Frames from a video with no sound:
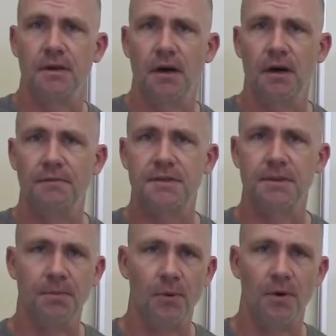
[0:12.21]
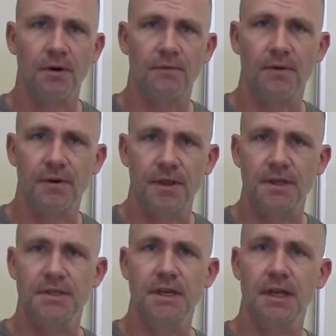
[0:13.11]
of support for the
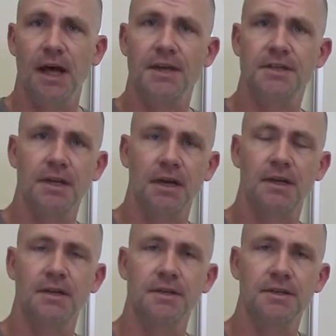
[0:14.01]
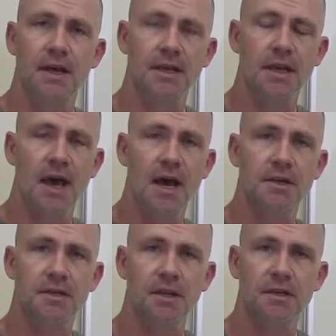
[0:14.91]
Zclassic to
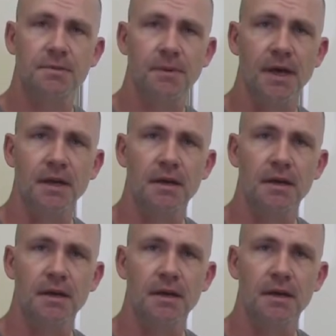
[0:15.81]
ZenCash split,